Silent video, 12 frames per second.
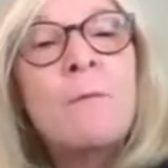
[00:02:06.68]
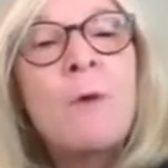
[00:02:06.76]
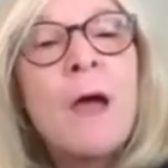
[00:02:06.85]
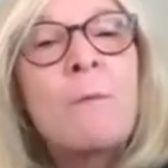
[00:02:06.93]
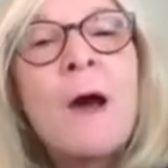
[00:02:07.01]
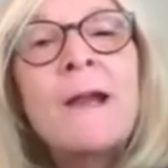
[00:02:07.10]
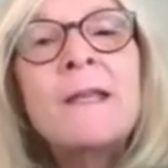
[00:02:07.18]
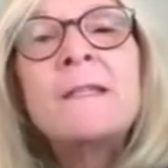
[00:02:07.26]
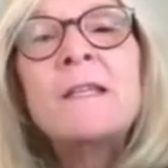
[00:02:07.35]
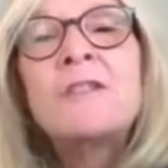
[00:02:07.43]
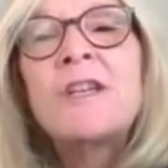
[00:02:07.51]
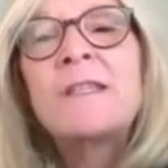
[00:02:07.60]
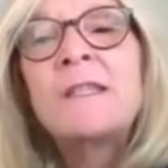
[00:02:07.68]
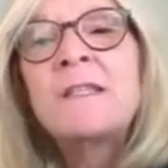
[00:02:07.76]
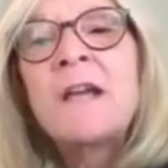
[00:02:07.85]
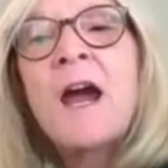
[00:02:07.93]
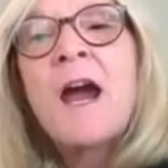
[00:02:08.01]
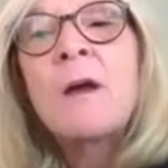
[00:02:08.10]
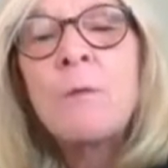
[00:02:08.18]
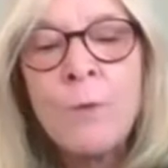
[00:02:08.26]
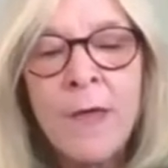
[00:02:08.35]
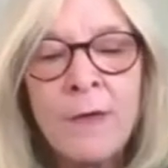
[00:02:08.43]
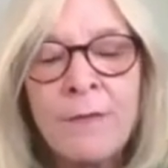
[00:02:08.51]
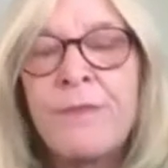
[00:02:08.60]
I, I wanted to just start
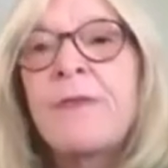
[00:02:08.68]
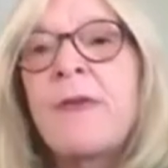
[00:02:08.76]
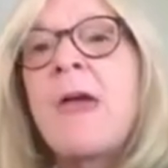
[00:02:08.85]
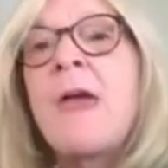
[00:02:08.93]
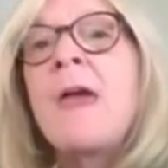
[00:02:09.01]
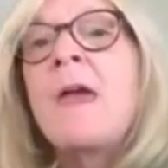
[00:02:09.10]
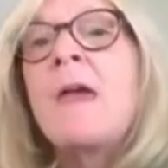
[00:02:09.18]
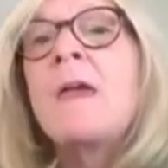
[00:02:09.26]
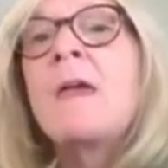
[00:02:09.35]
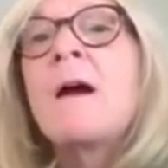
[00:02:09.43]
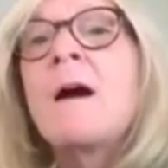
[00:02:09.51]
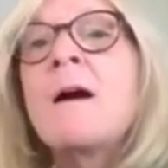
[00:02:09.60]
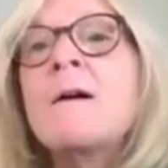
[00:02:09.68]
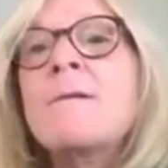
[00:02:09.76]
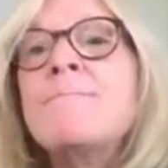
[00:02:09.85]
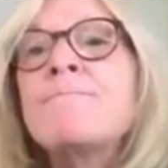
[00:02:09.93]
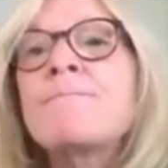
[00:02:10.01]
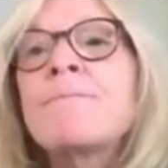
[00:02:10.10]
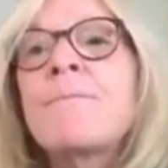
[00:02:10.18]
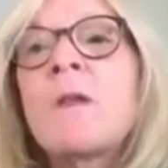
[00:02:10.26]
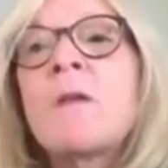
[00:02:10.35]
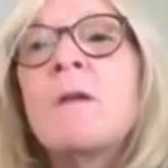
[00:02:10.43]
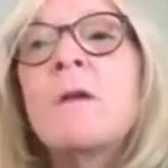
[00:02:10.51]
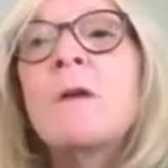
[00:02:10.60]
with a um,
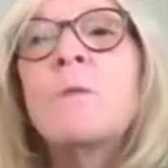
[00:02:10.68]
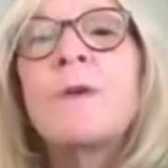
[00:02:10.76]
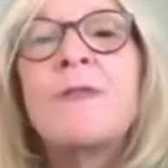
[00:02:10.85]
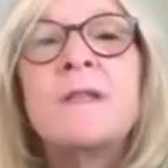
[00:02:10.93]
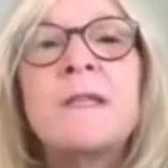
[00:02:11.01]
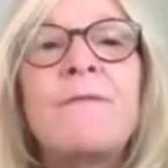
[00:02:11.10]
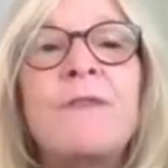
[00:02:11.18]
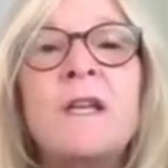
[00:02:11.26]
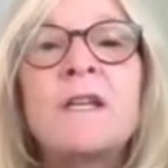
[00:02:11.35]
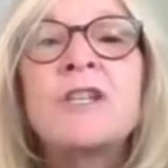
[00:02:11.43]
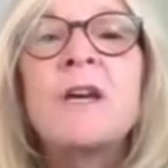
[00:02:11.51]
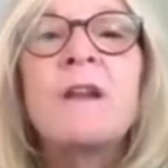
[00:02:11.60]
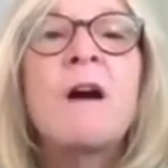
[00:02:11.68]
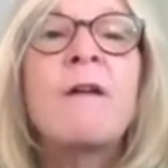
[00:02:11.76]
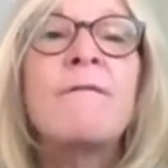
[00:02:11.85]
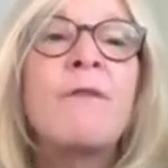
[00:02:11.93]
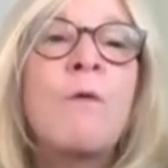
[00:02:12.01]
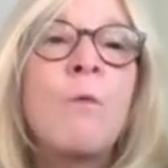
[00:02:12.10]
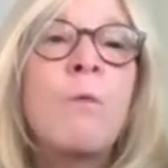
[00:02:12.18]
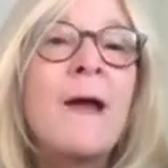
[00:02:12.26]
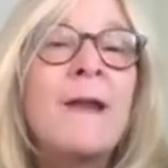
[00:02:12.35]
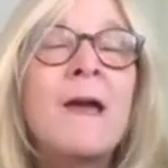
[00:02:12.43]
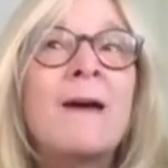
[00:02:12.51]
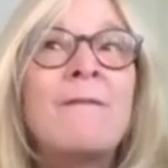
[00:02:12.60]
with a definition of
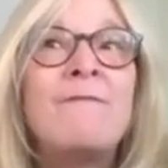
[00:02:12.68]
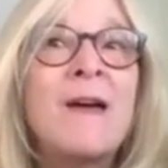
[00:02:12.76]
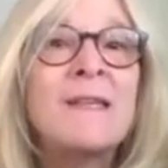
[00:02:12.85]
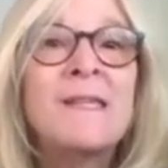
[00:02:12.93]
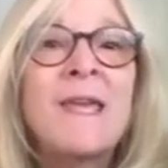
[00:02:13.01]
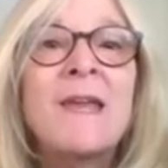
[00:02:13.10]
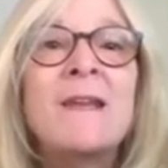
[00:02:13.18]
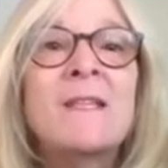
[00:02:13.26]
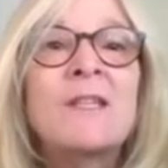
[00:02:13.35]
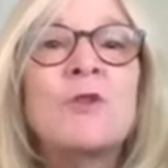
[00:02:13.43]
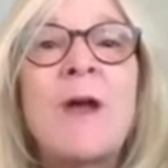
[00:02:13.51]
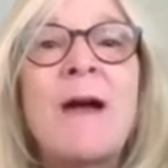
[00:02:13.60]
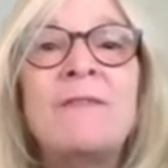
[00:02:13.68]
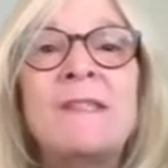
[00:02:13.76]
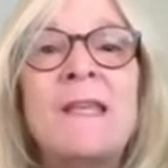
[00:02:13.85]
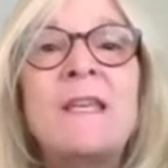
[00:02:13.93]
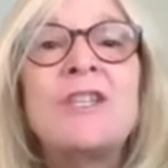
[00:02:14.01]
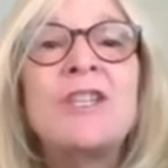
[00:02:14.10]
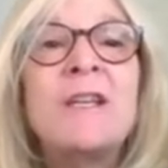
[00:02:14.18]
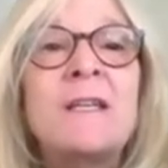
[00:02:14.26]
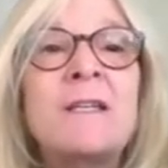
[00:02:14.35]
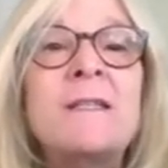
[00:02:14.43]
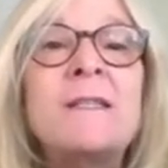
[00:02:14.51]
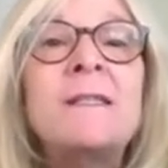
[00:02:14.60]
what a vesicant extravasation
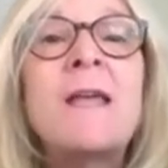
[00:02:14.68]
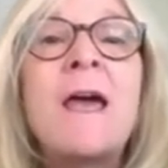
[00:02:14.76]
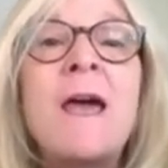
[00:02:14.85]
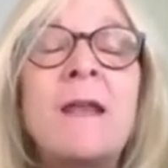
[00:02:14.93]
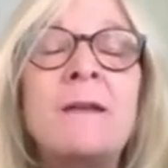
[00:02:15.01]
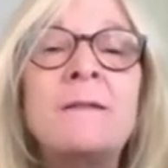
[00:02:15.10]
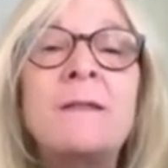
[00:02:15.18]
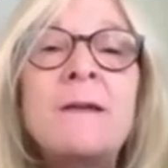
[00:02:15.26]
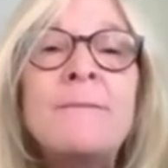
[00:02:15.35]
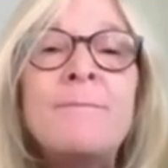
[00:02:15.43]
is. And,